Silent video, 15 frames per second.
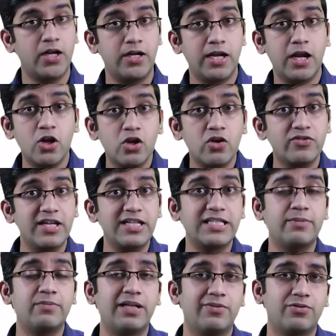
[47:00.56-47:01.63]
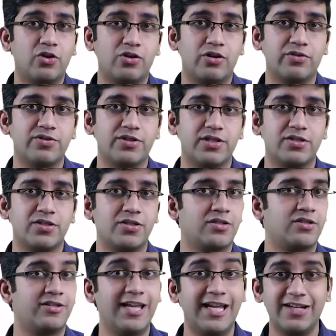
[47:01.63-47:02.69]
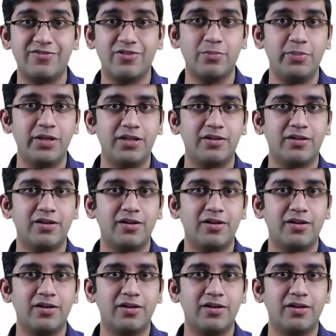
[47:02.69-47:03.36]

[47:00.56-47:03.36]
None of the exams have controversies. Take it from me.